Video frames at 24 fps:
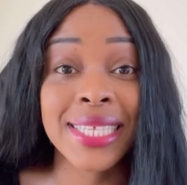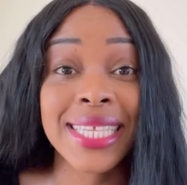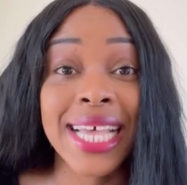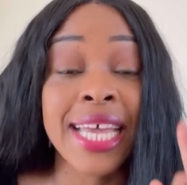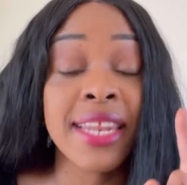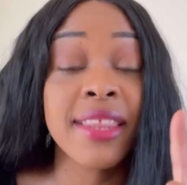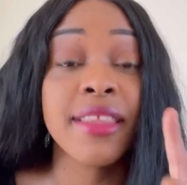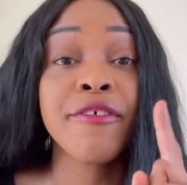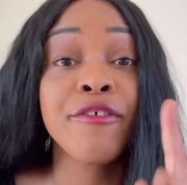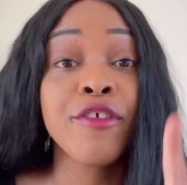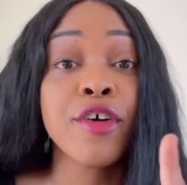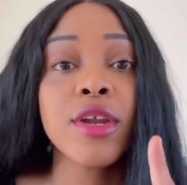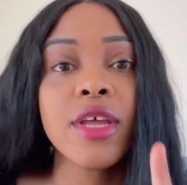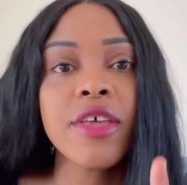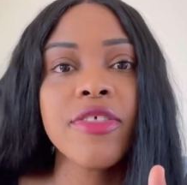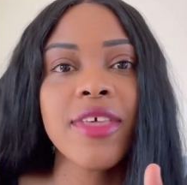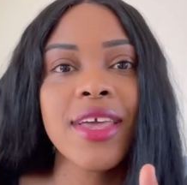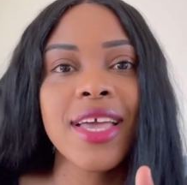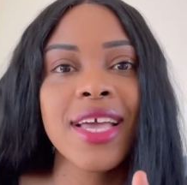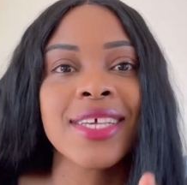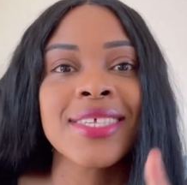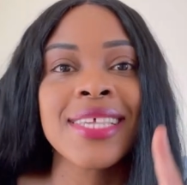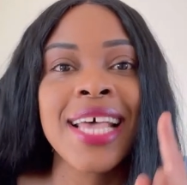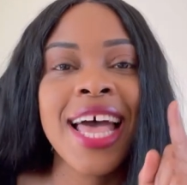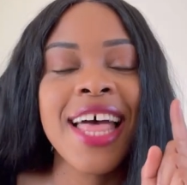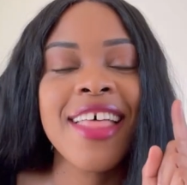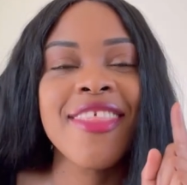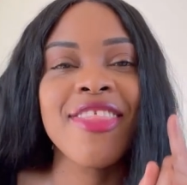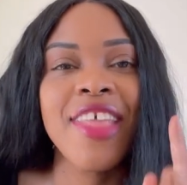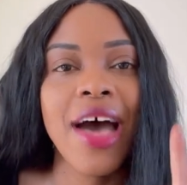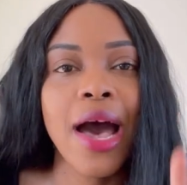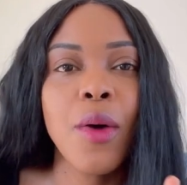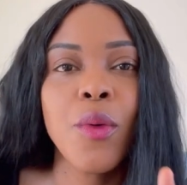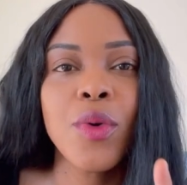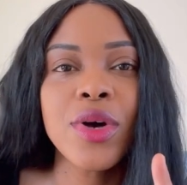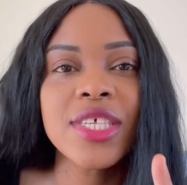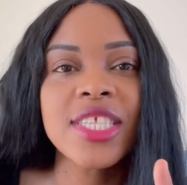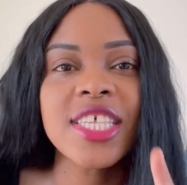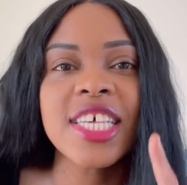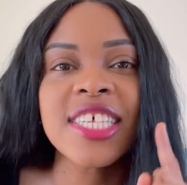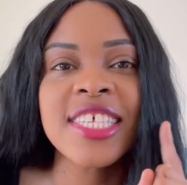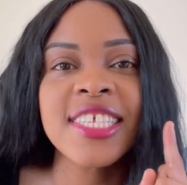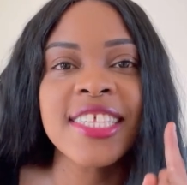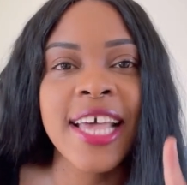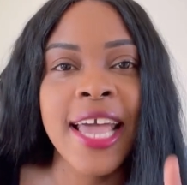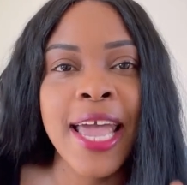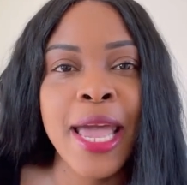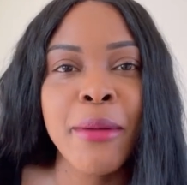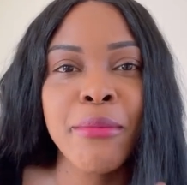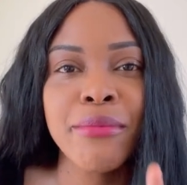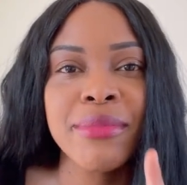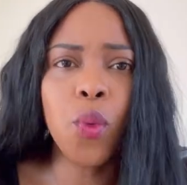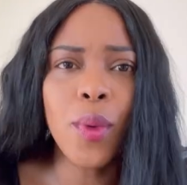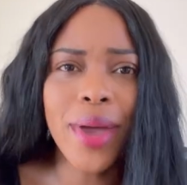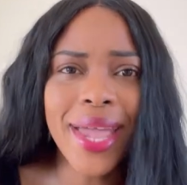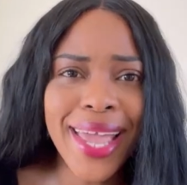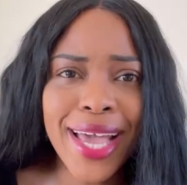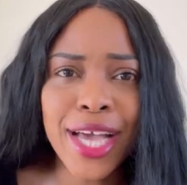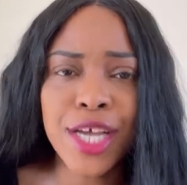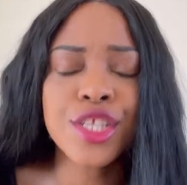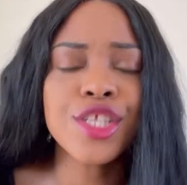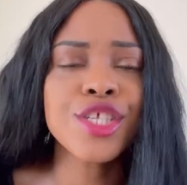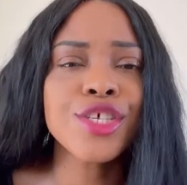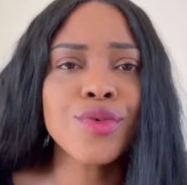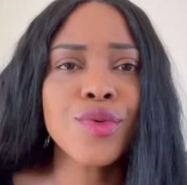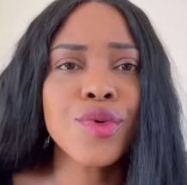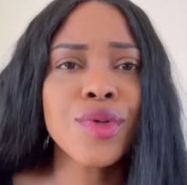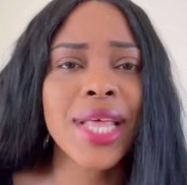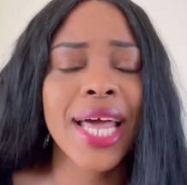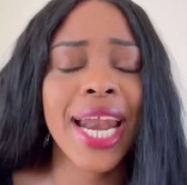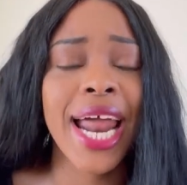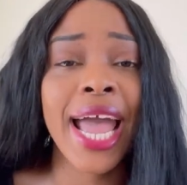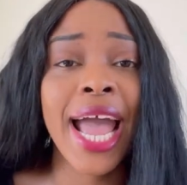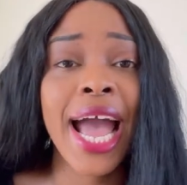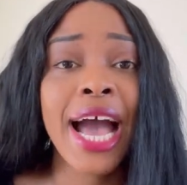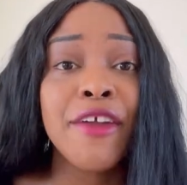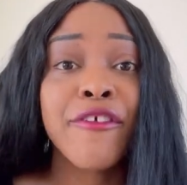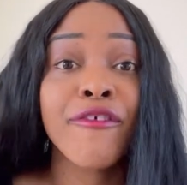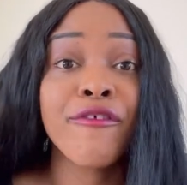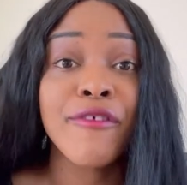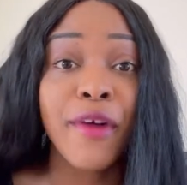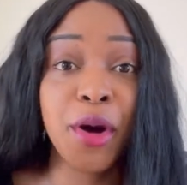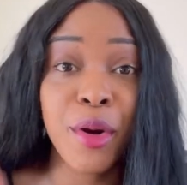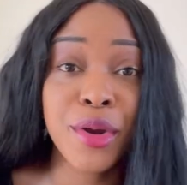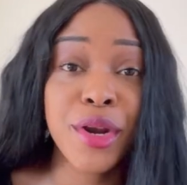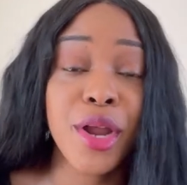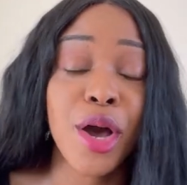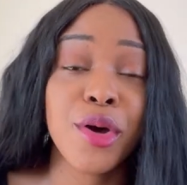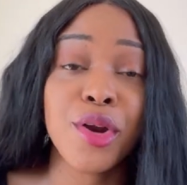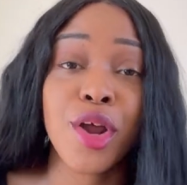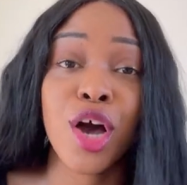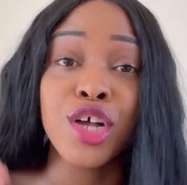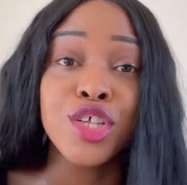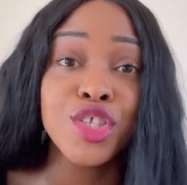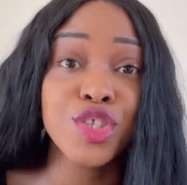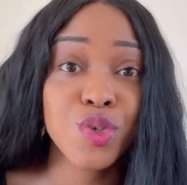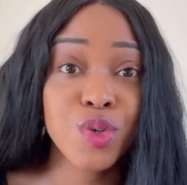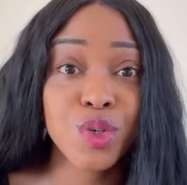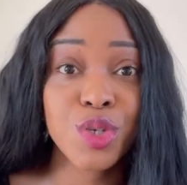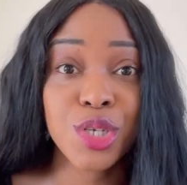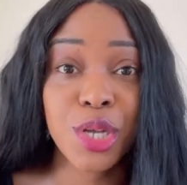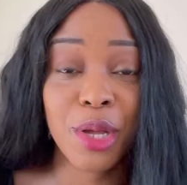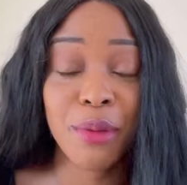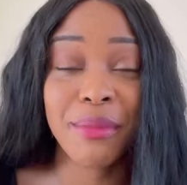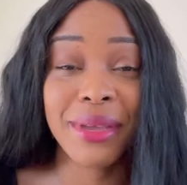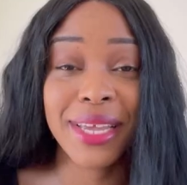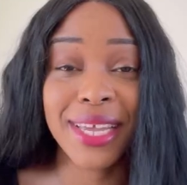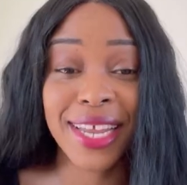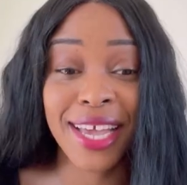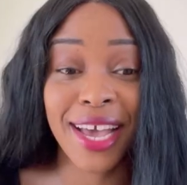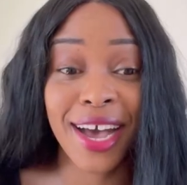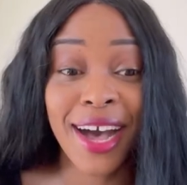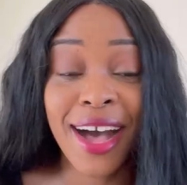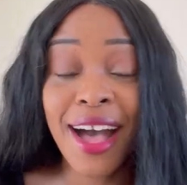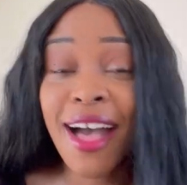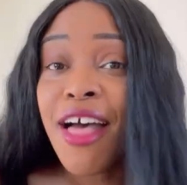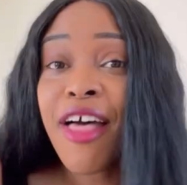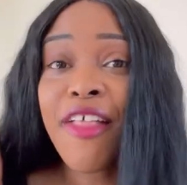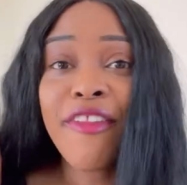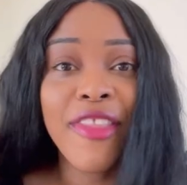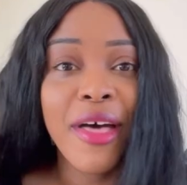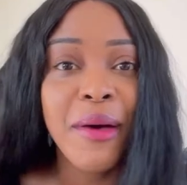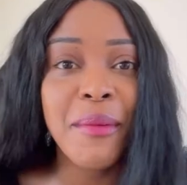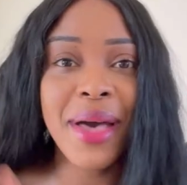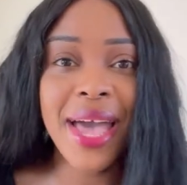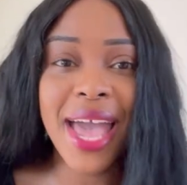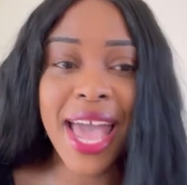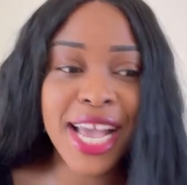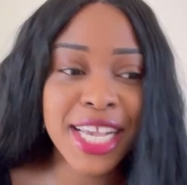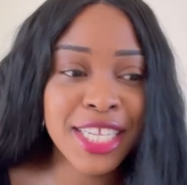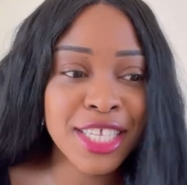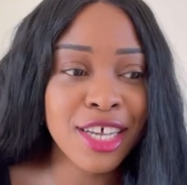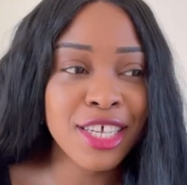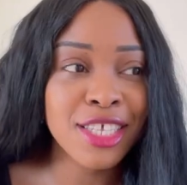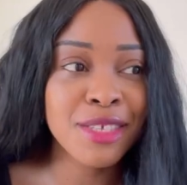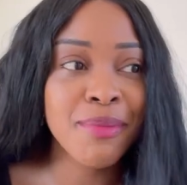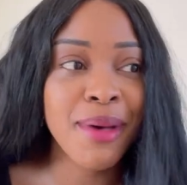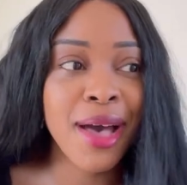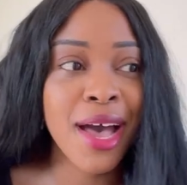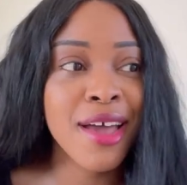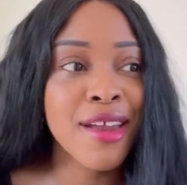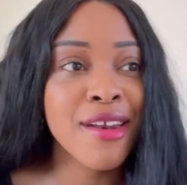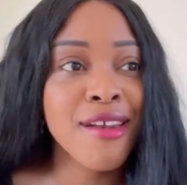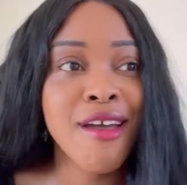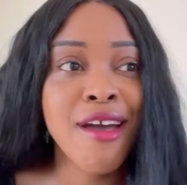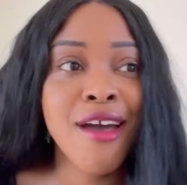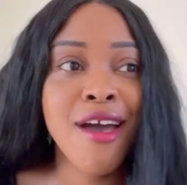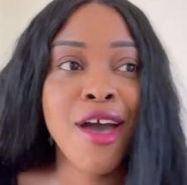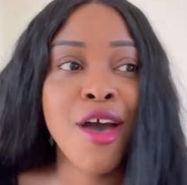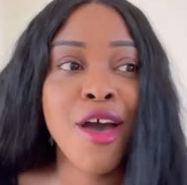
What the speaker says: And the funny thing is, that was the same week too that I had found out on social media that my ex-husband,